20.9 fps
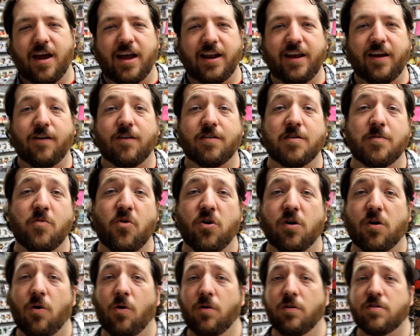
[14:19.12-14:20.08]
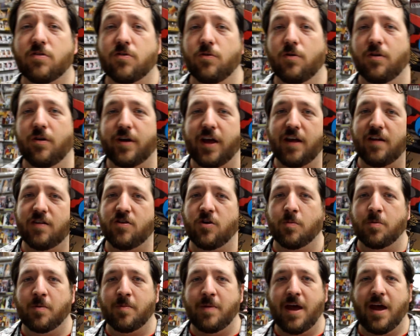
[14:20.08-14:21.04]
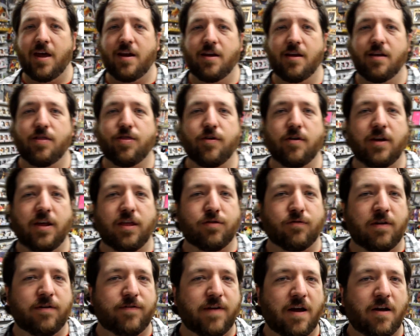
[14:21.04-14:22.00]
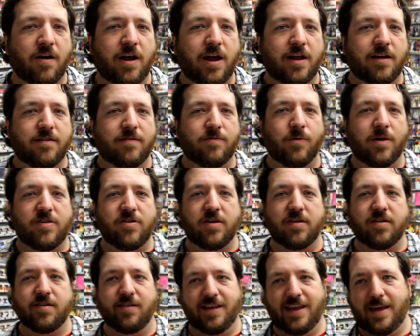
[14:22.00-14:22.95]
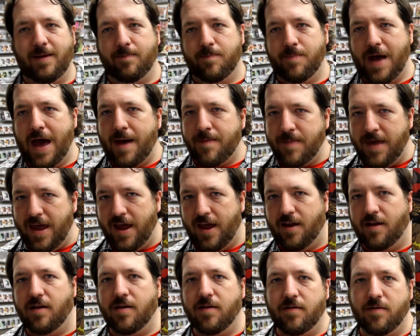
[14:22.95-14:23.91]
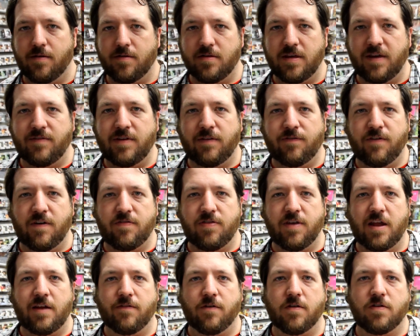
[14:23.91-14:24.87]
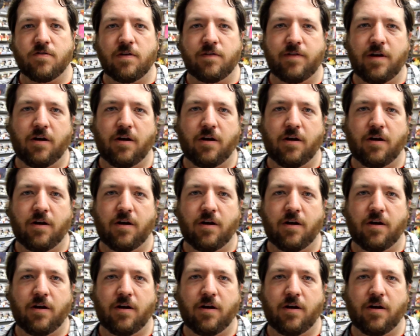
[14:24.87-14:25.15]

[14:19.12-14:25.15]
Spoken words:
And here's a more old school looking Superman 33 variant, which is the Batman 75th anniversary